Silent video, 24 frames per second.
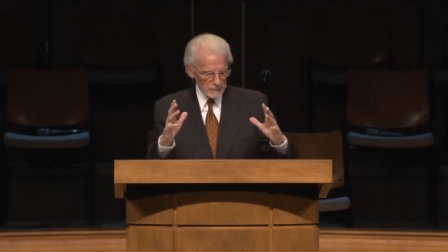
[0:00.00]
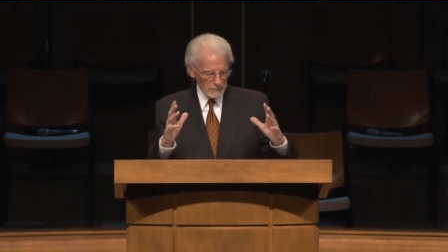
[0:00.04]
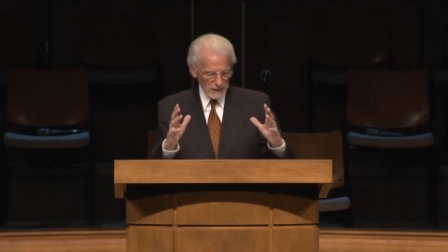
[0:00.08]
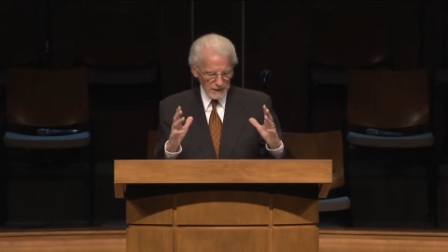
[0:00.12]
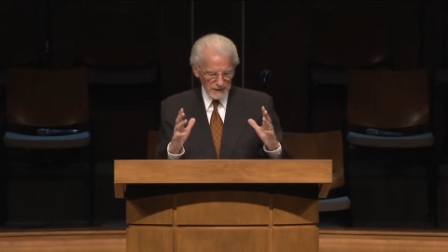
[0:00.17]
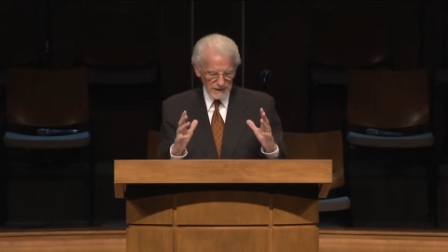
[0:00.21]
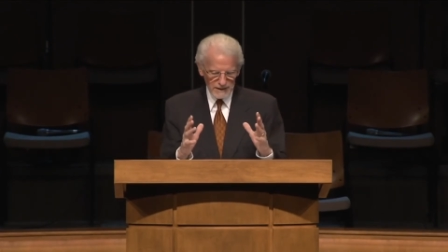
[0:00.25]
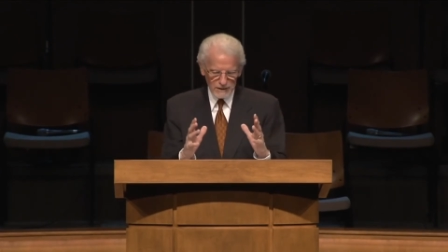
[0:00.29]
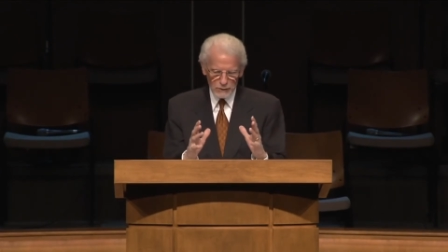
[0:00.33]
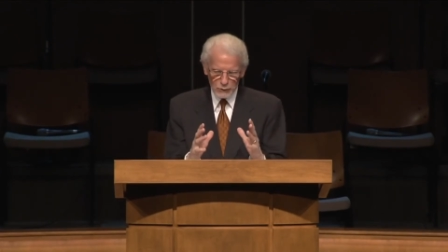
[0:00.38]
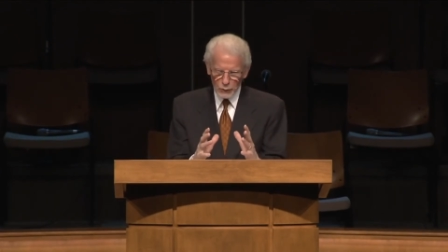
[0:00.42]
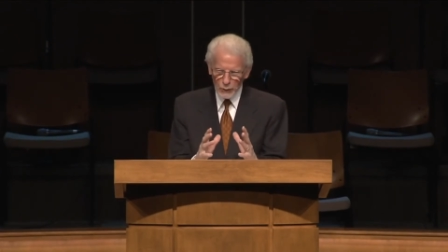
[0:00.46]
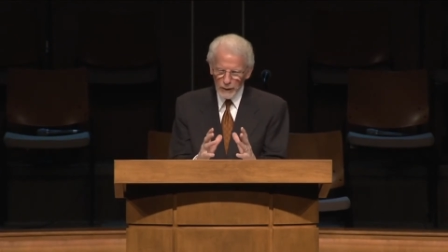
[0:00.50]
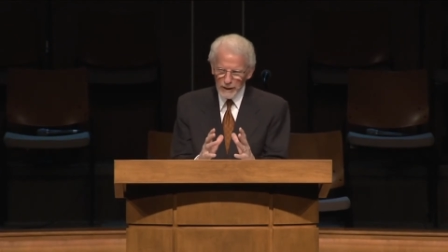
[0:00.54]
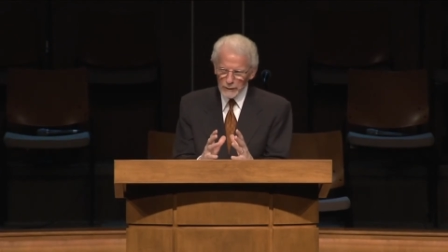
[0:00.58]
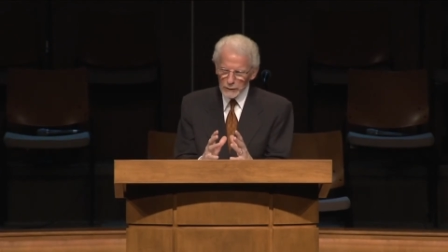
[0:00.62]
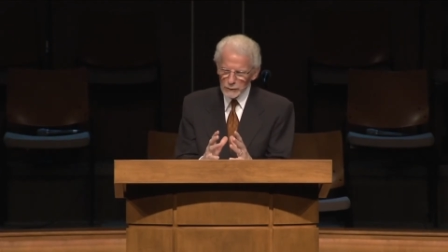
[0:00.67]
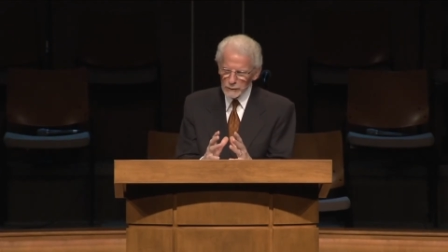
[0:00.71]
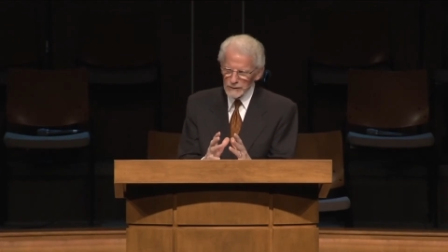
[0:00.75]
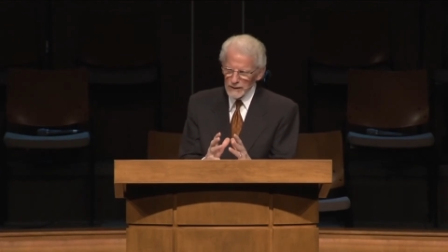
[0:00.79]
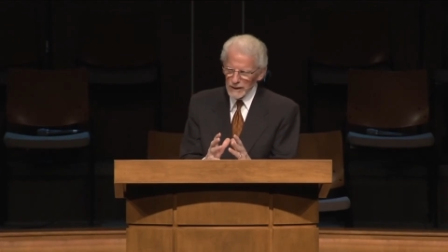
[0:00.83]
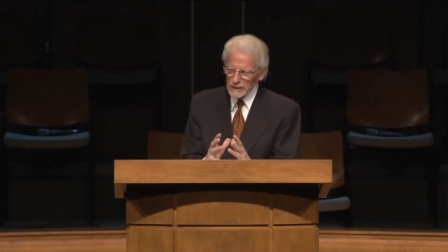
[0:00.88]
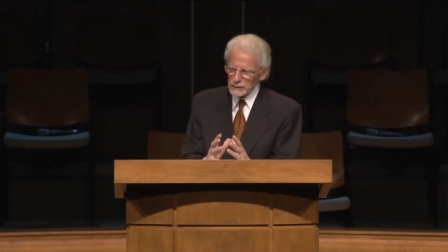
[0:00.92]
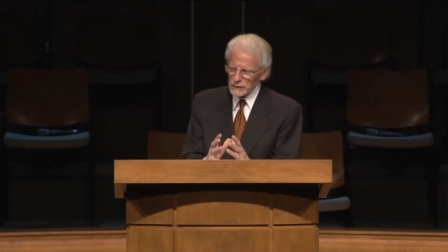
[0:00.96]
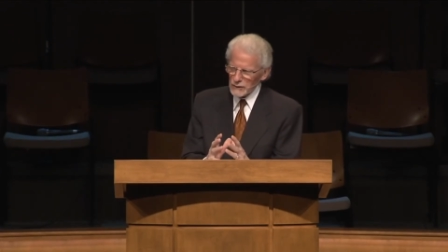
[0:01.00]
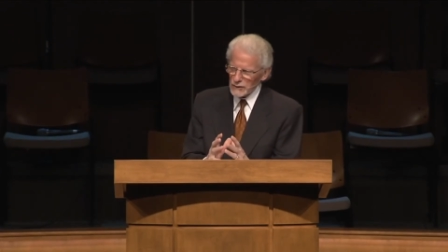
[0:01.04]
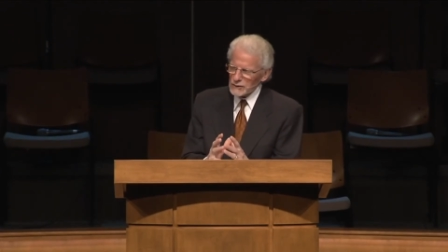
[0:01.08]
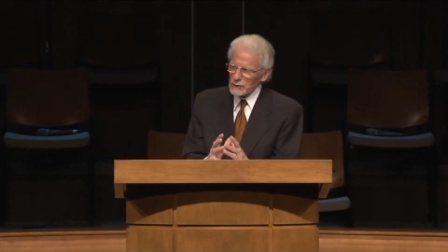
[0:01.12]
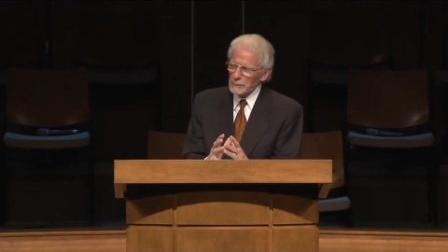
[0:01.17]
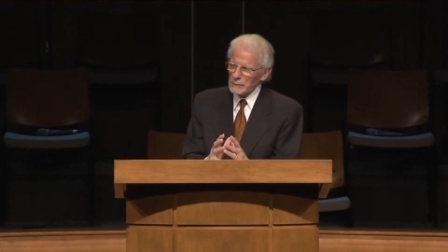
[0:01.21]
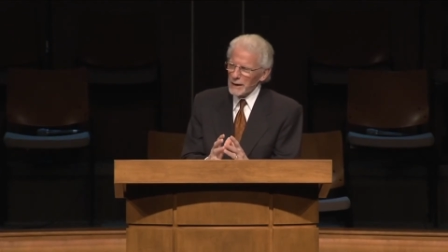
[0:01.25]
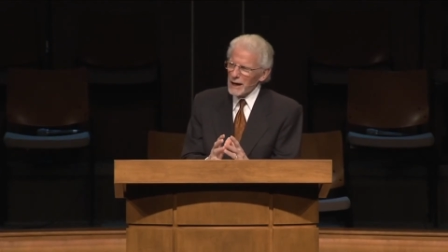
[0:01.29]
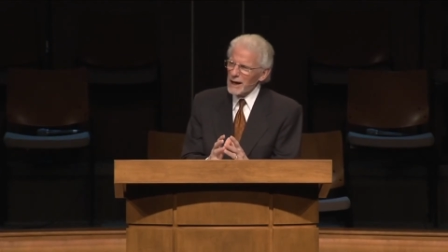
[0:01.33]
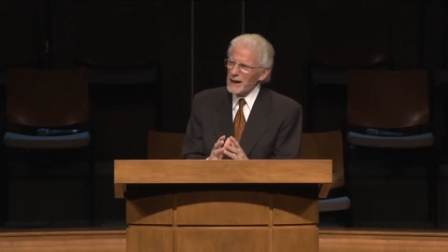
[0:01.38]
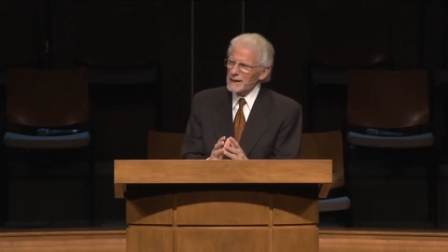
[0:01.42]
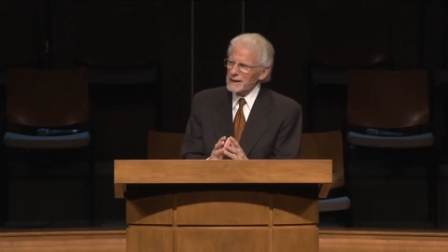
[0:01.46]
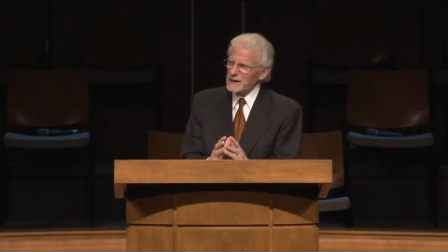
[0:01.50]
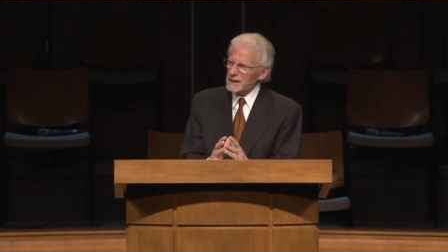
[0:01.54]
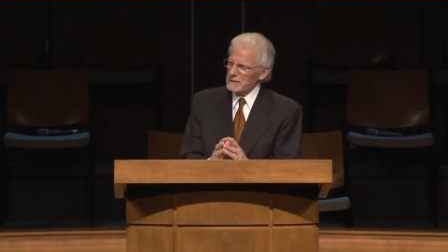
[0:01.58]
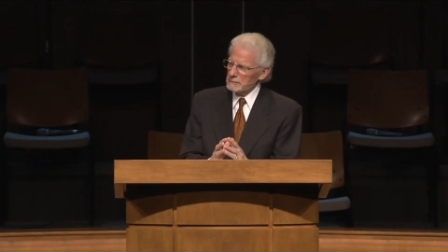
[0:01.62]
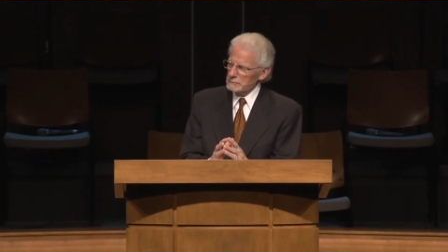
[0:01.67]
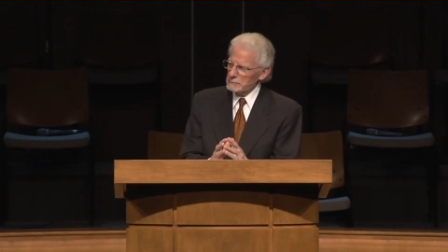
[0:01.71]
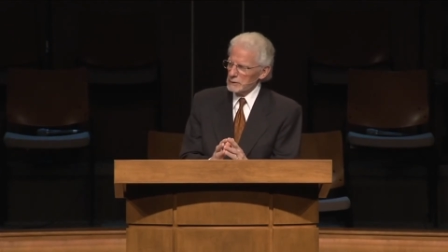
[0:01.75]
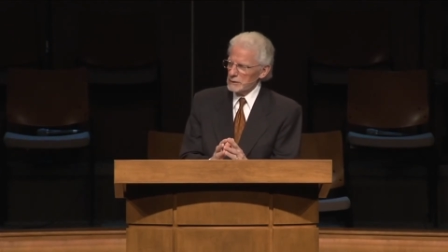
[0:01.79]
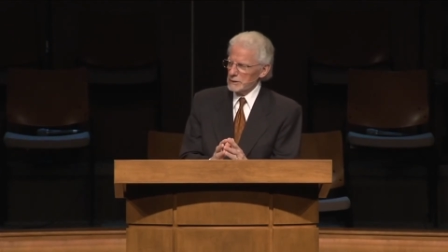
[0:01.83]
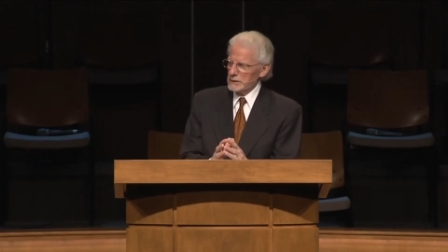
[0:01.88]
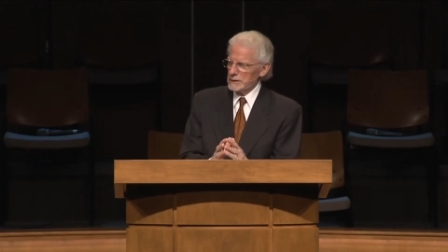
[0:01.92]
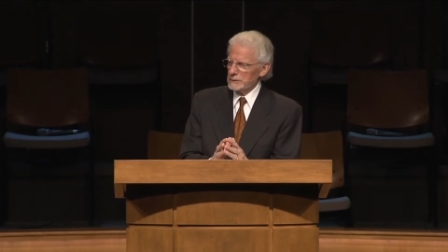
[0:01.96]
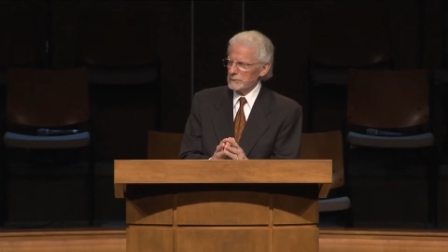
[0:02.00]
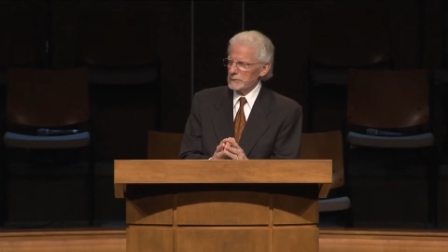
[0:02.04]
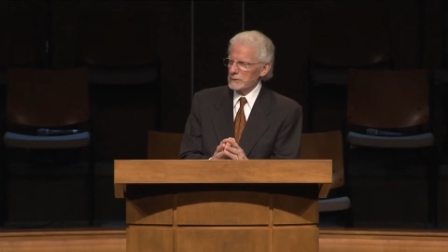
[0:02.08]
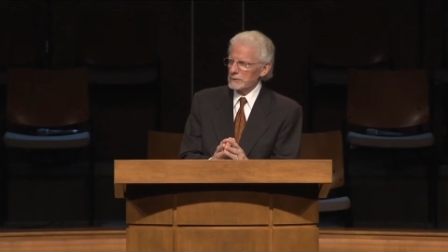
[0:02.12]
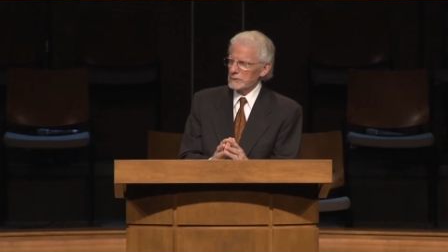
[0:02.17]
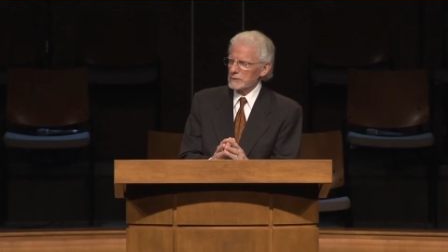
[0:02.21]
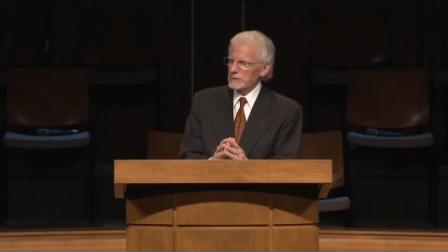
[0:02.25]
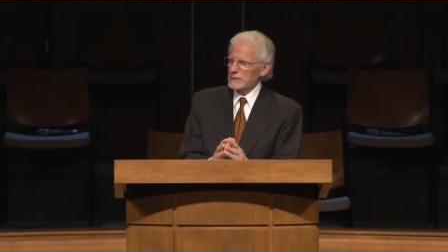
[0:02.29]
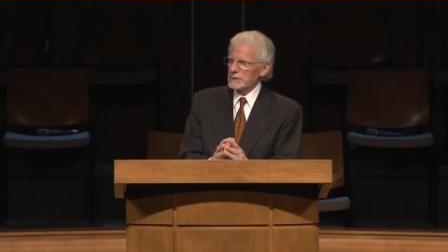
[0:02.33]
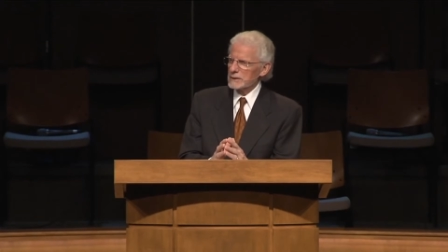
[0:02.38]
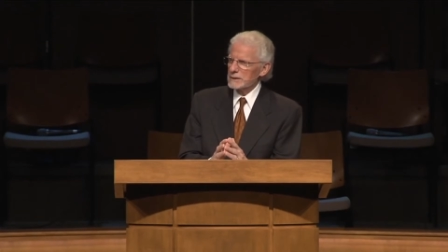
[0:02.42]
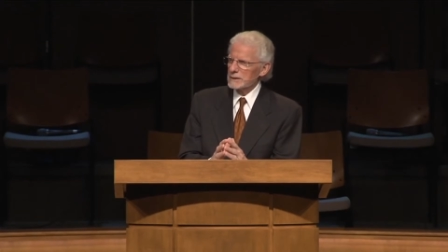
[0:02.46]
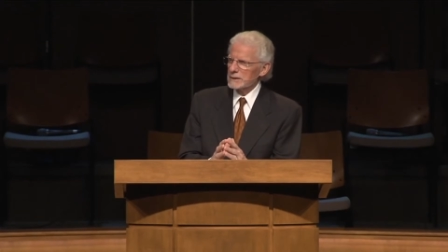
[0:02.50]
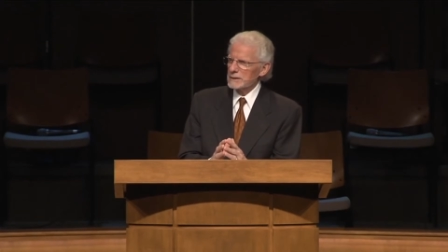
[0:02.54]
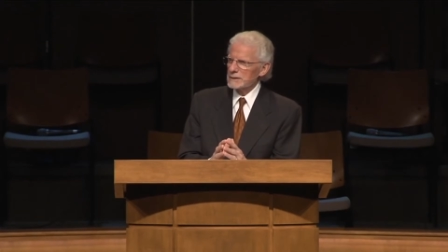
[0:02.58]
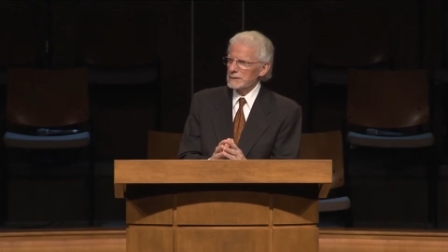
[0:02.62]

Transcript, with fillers: but indwells us as a body of believers.